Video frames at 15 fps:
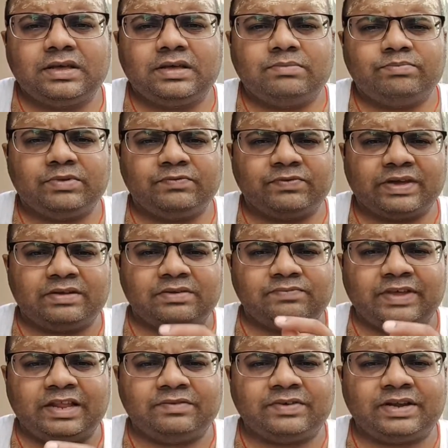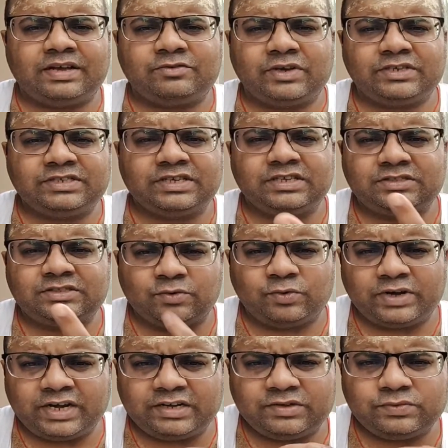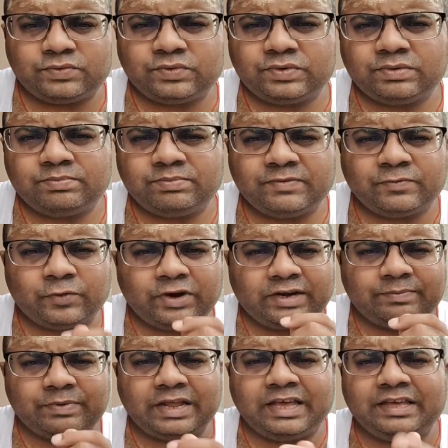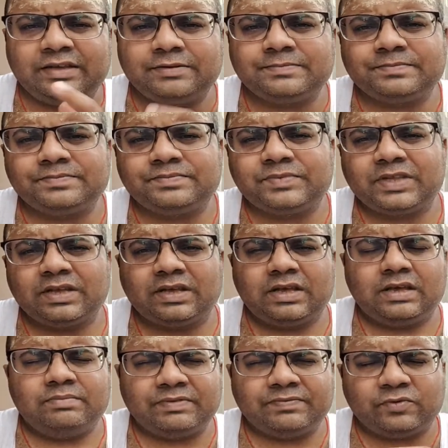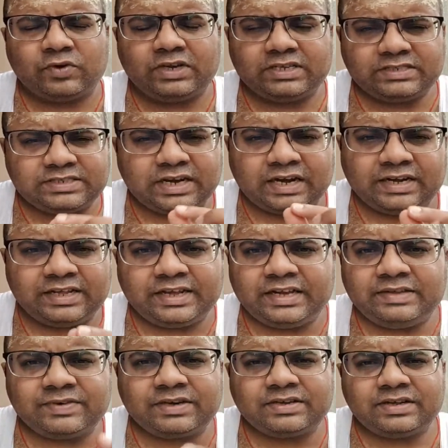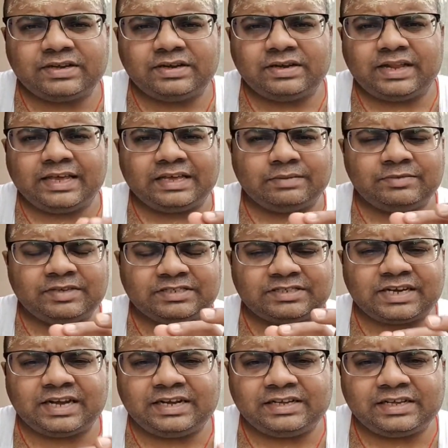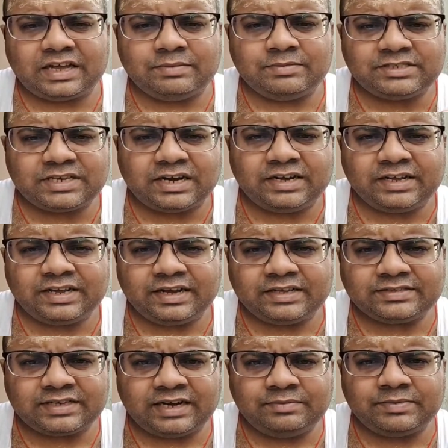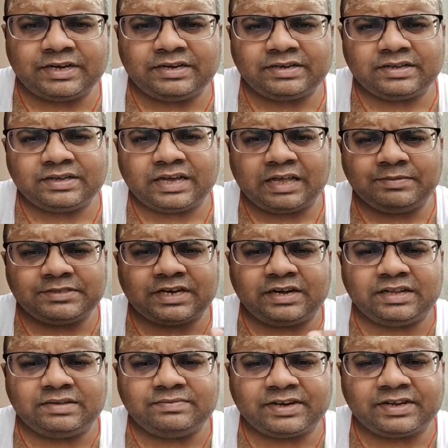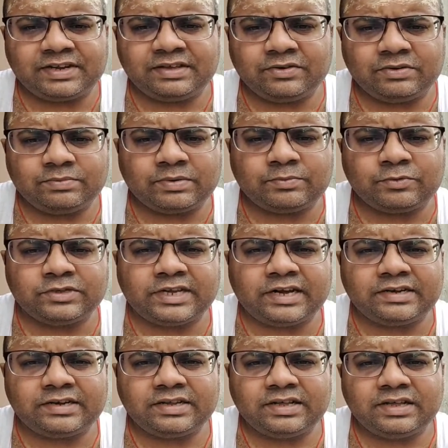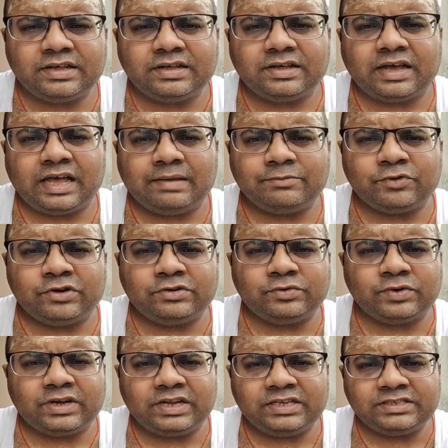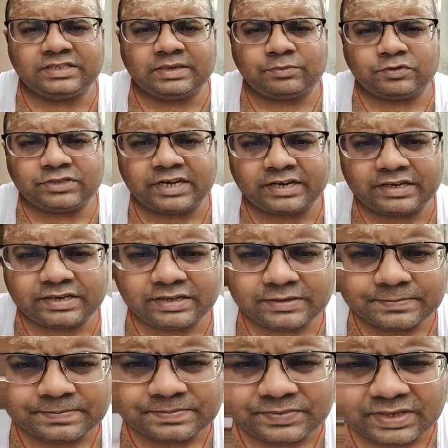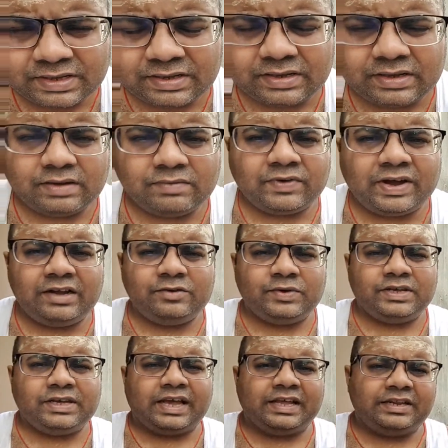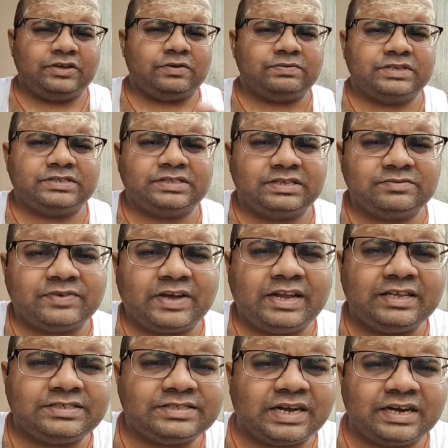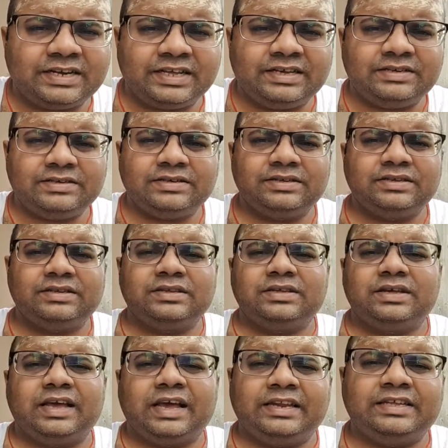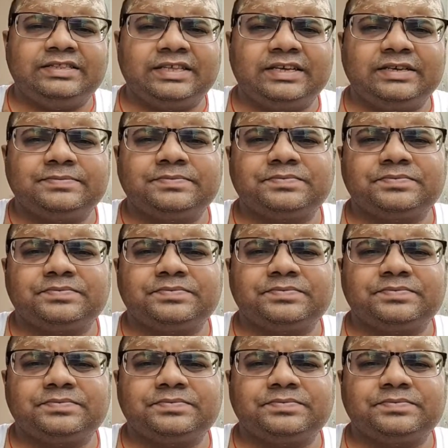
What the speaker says: Whenever a question is thrown at you, before replying, before starting any work, like I'm starting an assignment, I'm starting working on a project, I'm going to release a project. While doing any of these things, while starting anything,